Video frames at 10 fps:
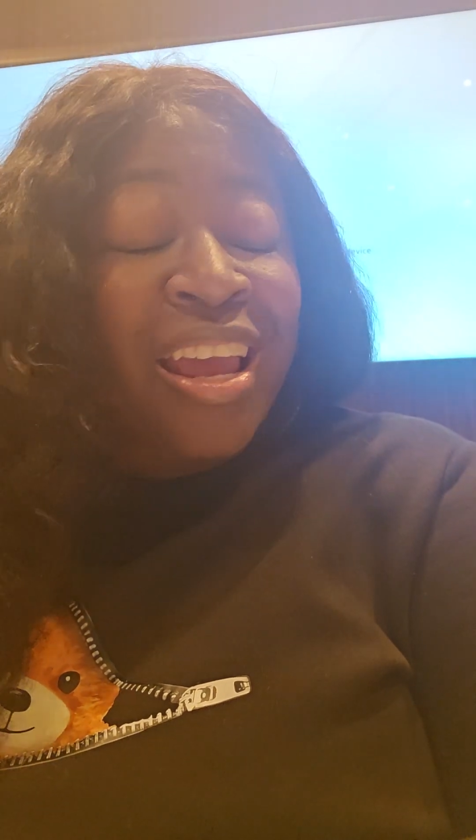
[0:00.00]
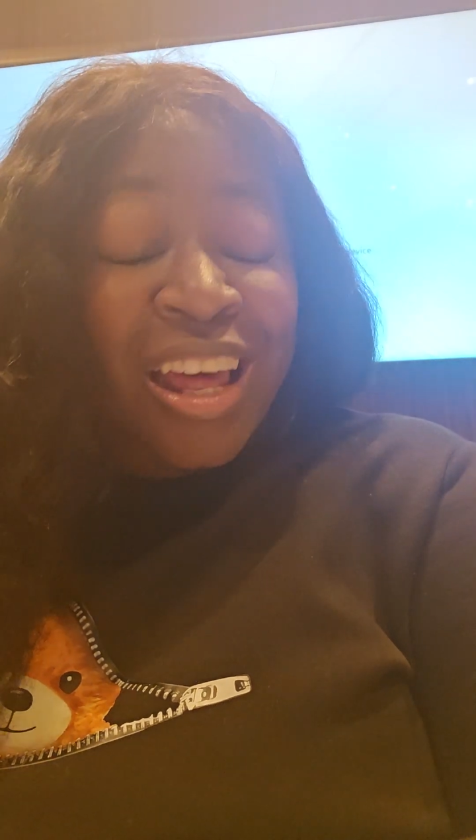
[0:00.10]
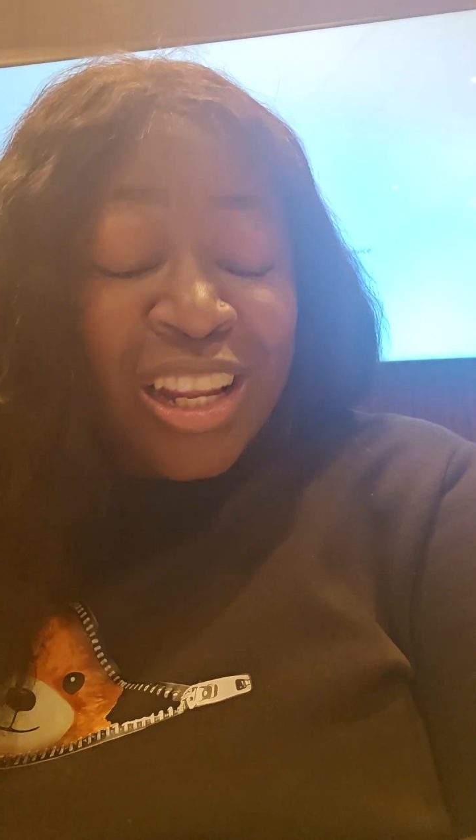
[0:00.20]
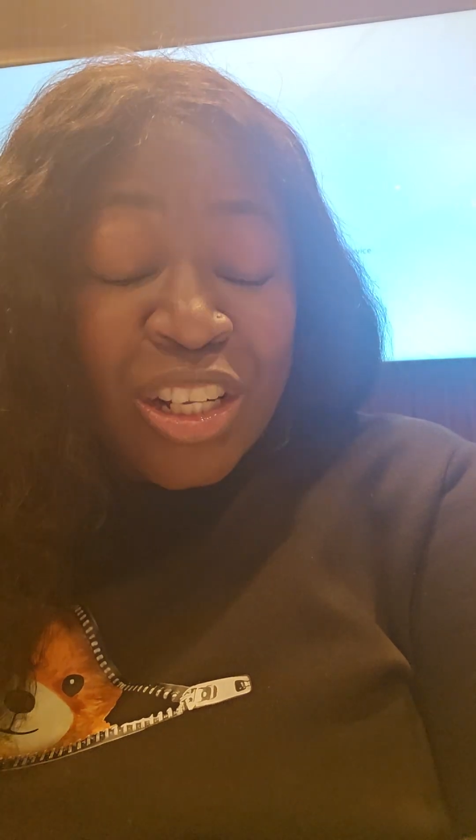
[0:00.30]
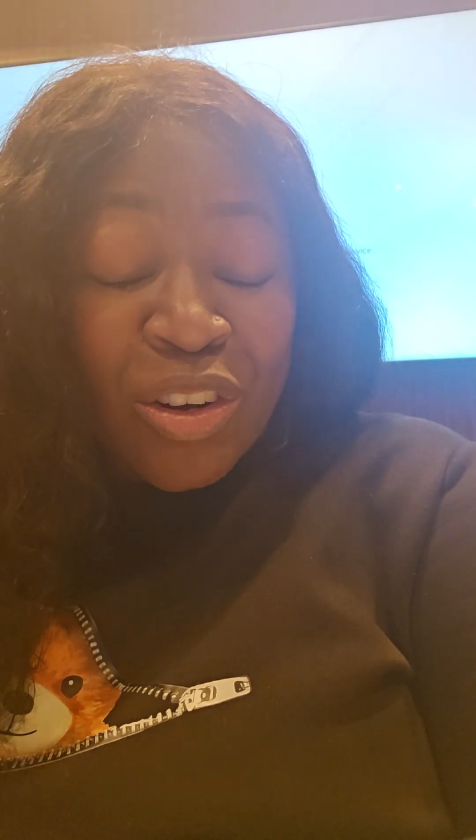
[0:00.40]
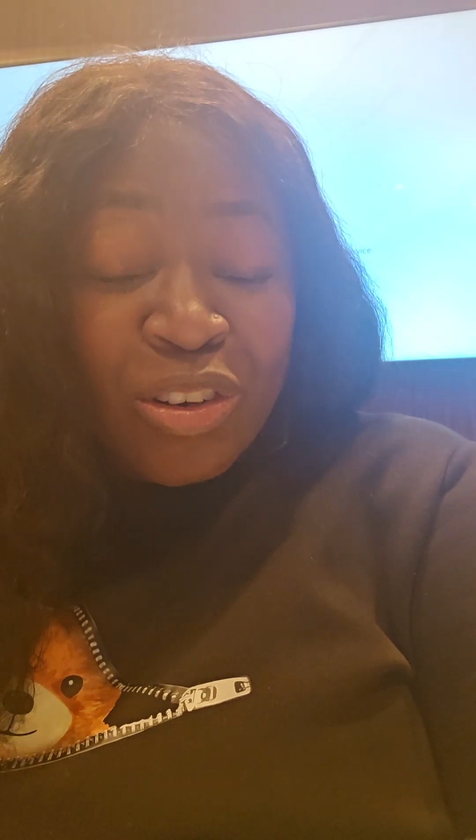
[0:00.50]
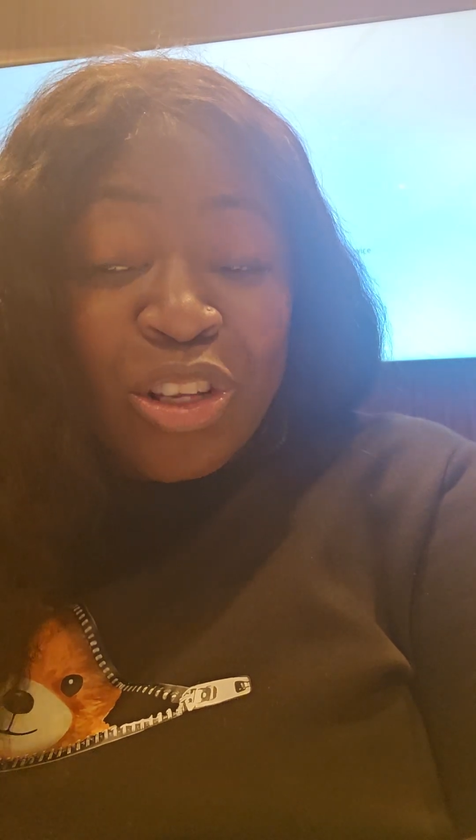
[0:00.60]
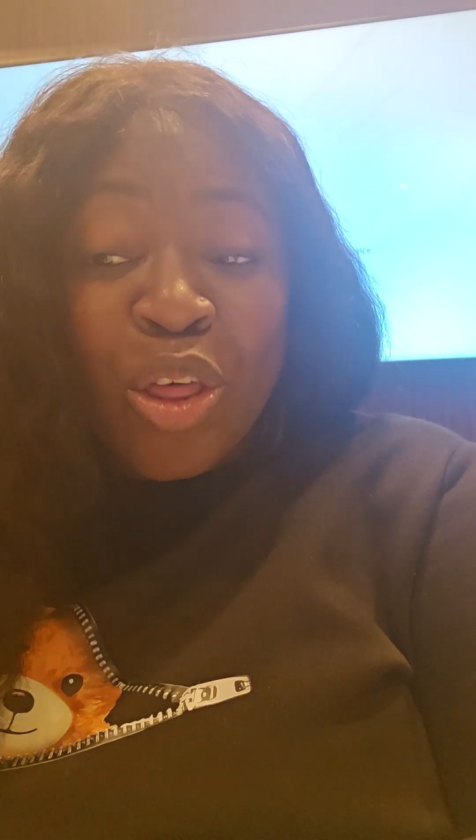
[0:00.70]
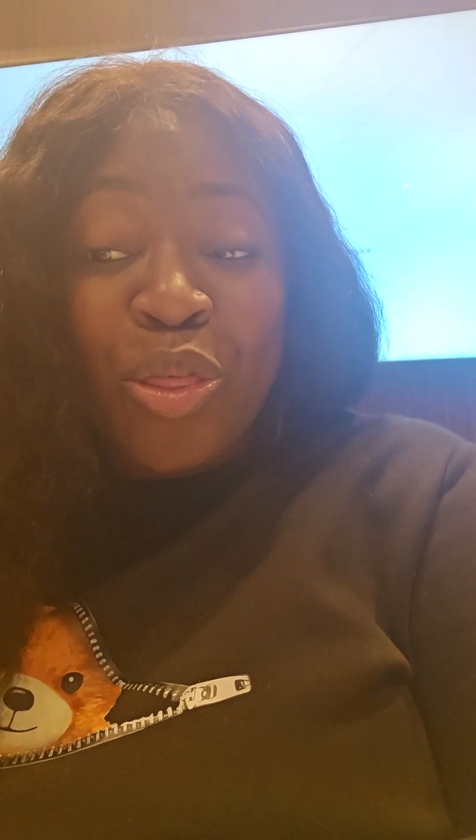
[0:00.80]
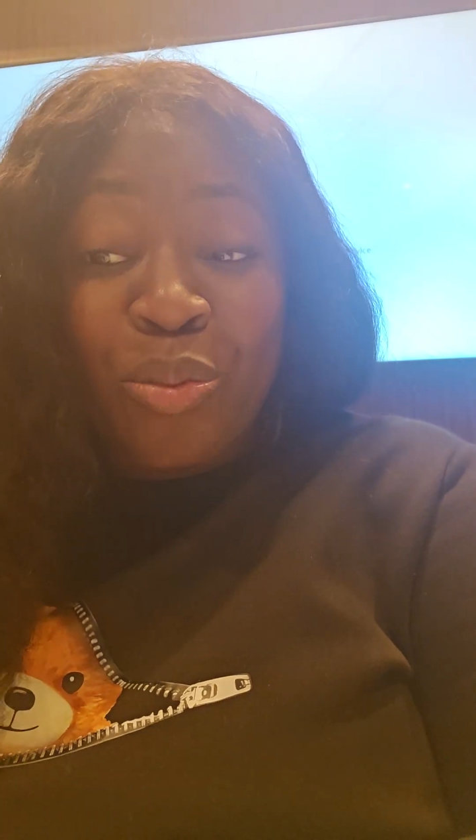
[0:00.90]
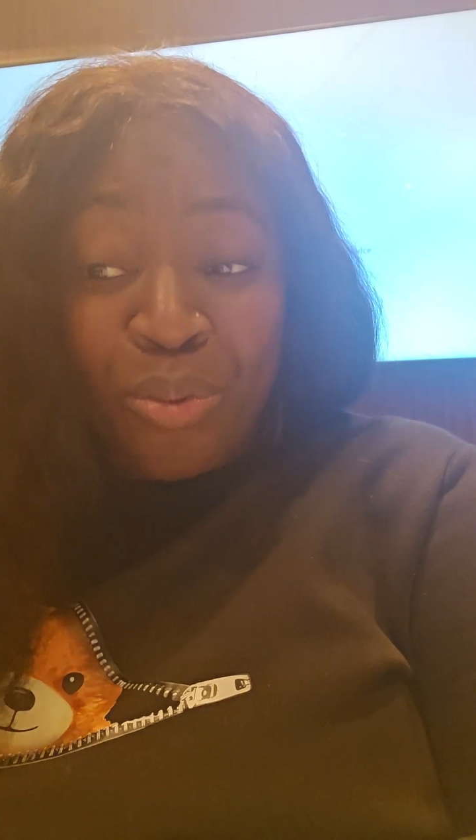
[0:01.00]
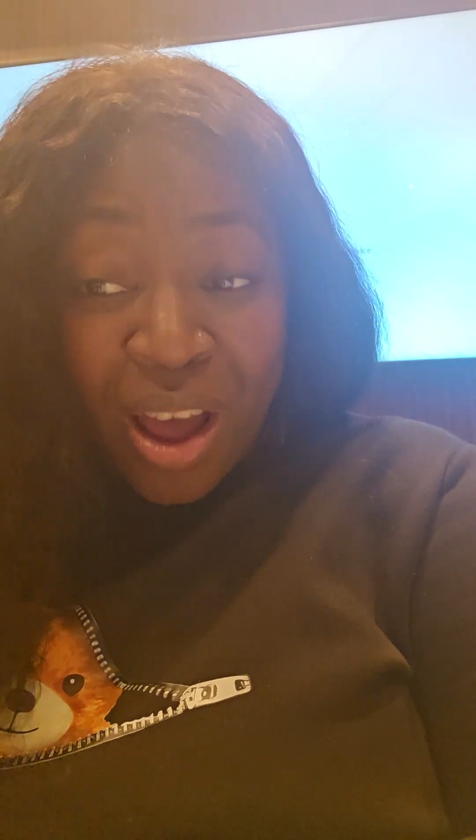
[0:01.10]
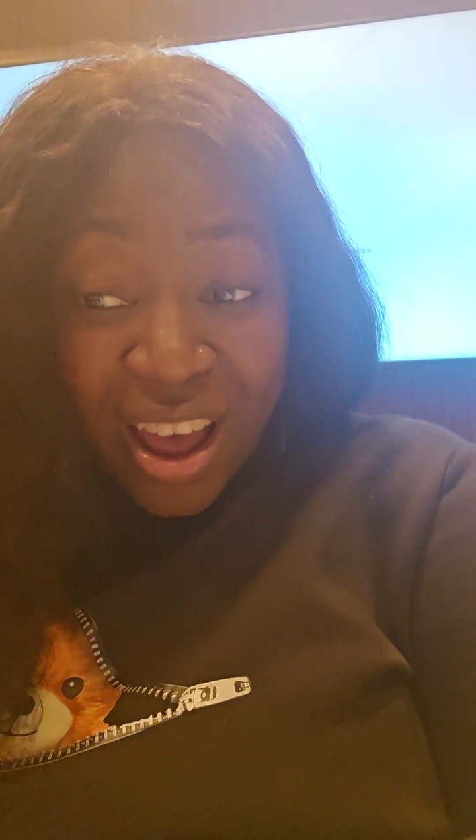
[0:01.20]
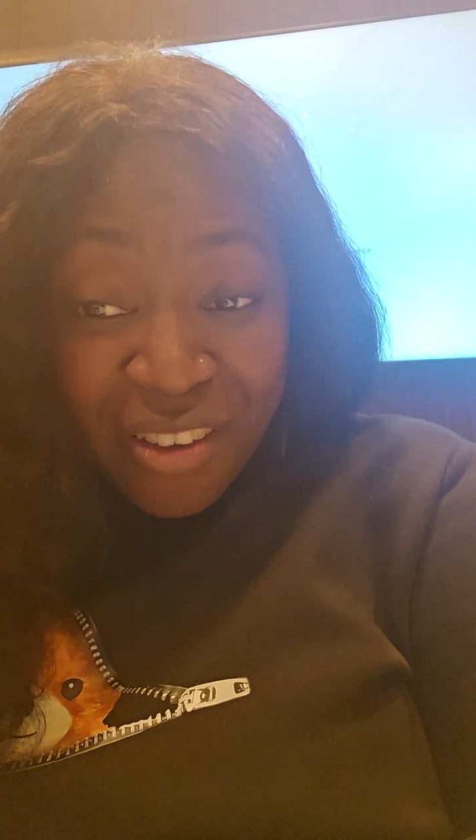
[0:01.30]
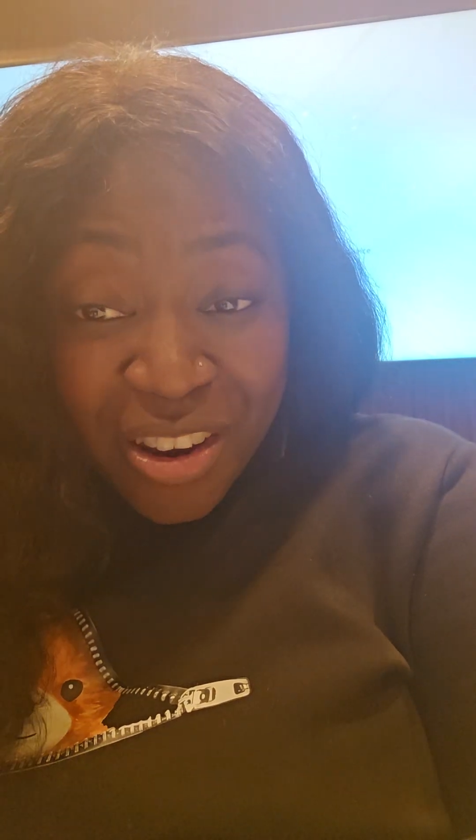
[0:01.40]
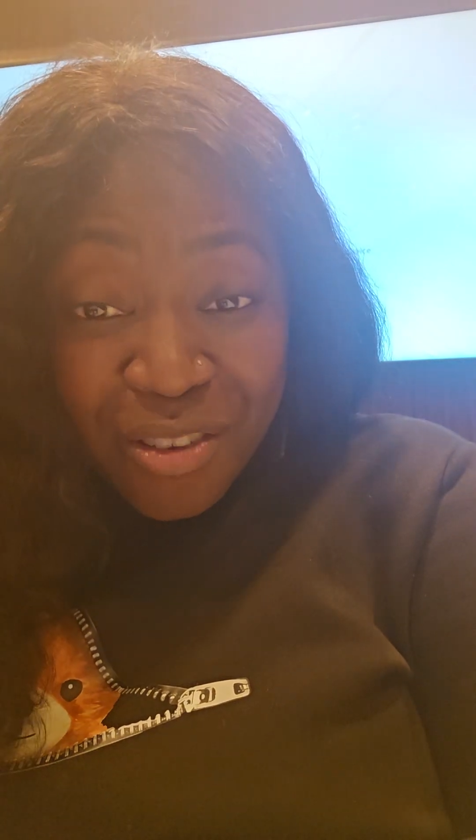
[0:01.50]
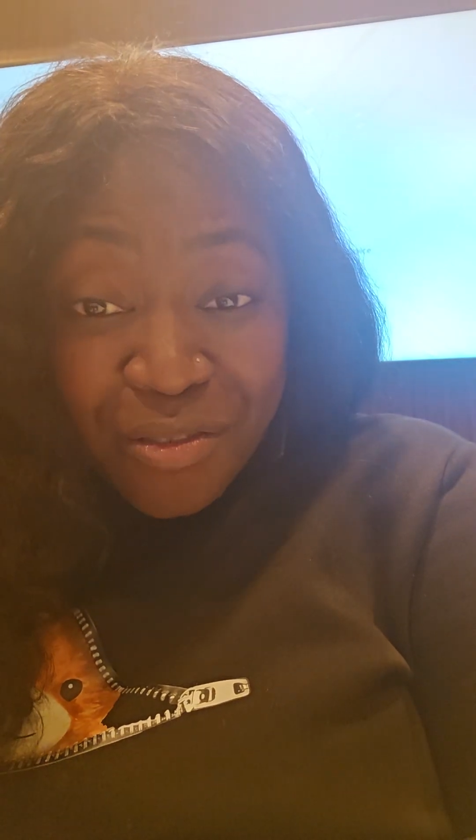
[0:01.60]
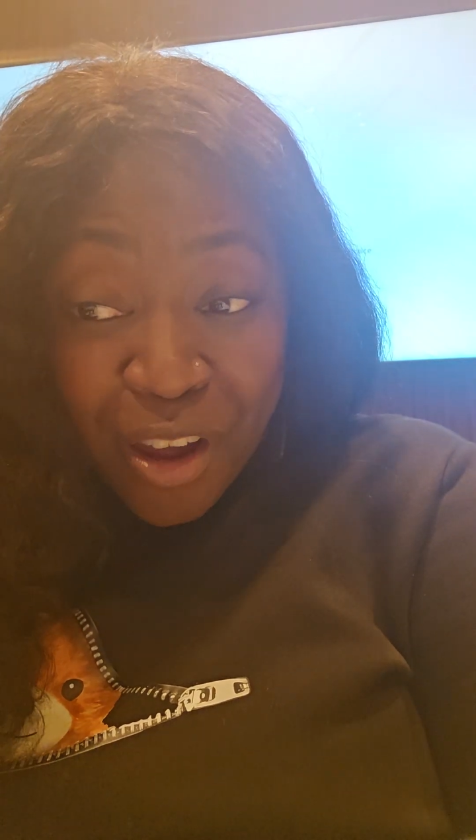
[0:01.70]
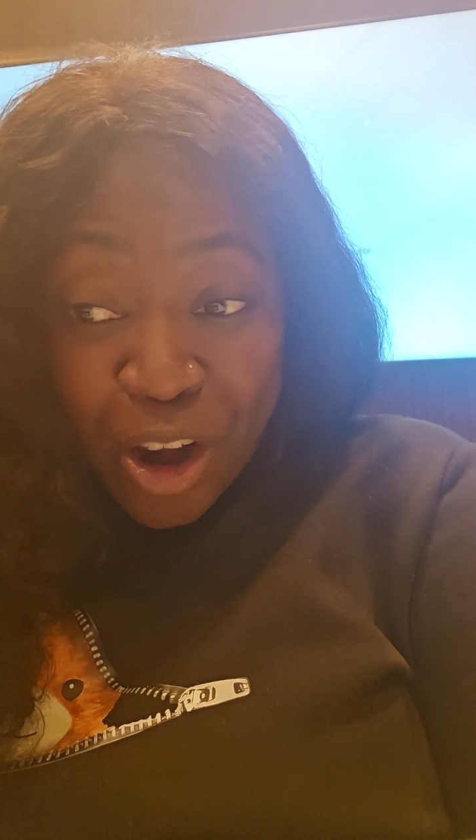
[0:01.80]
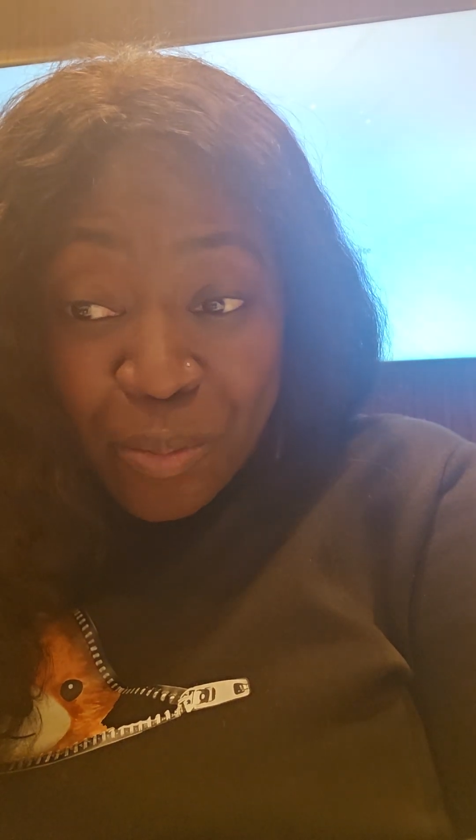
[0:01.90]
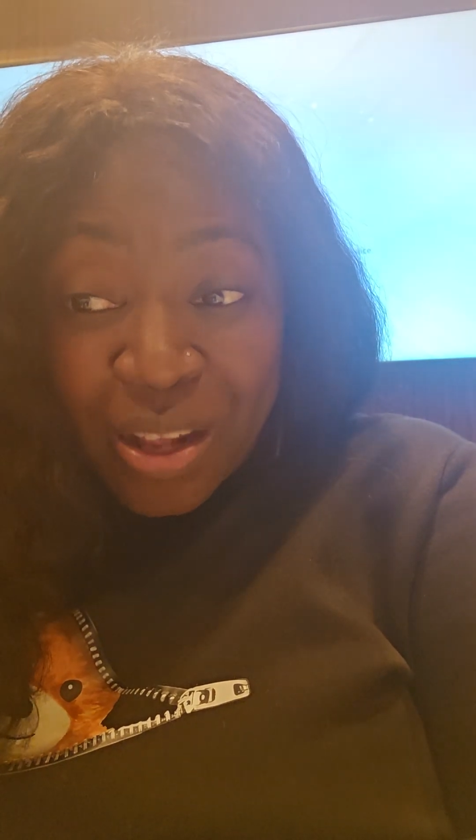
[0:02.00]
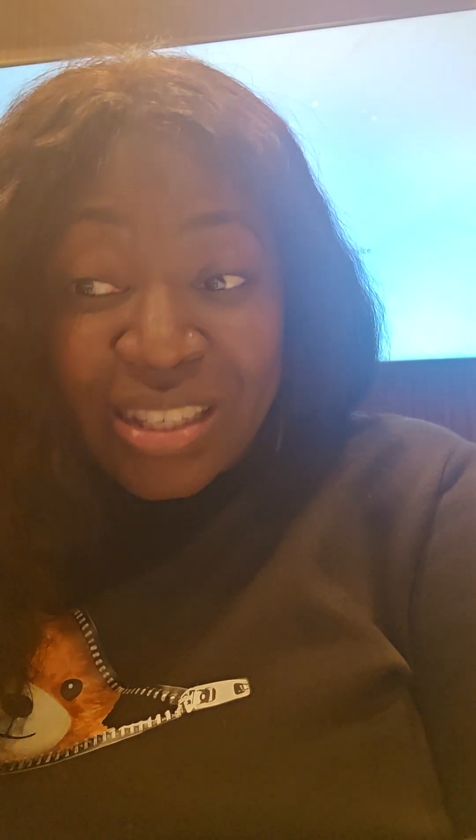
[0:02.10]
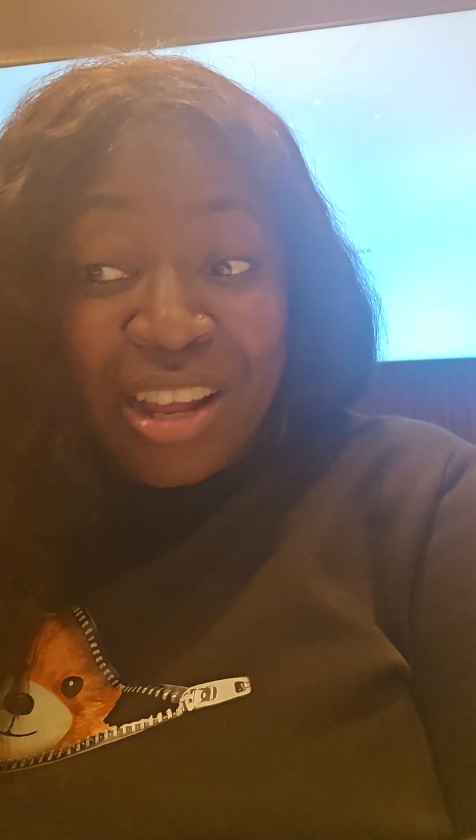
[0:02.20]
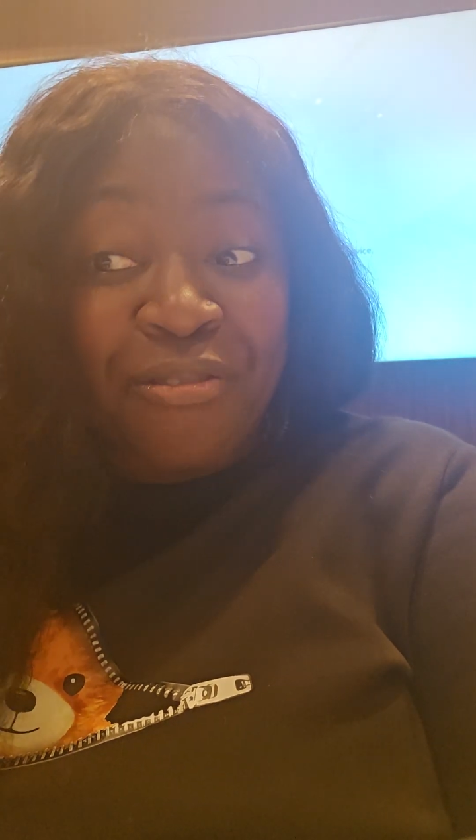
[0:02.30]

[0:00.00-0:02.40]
English learners thrive in environments